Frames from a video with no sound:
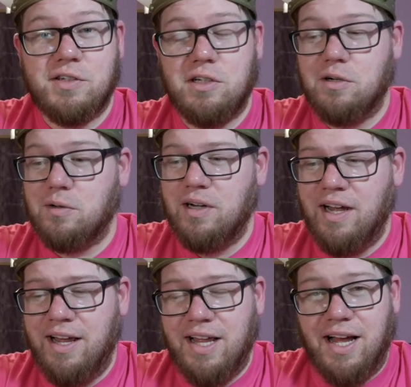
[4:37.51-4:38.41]
So
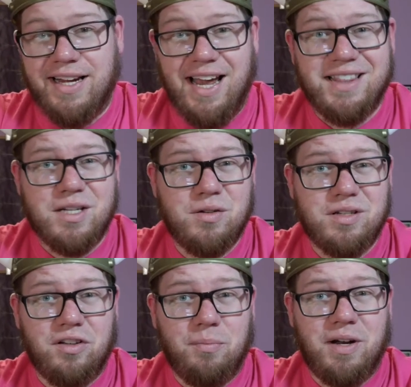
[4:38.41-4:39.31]
again, this is
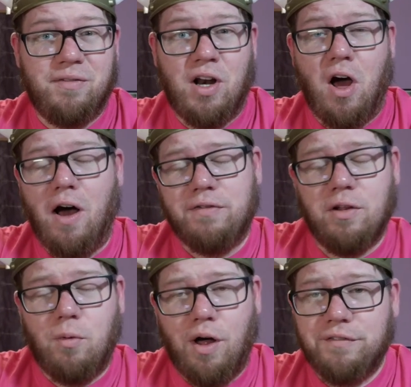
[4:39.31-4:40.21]
a little bit of an
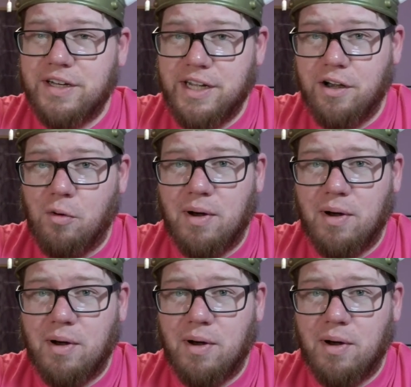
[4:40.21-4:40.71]
off-the-wall video,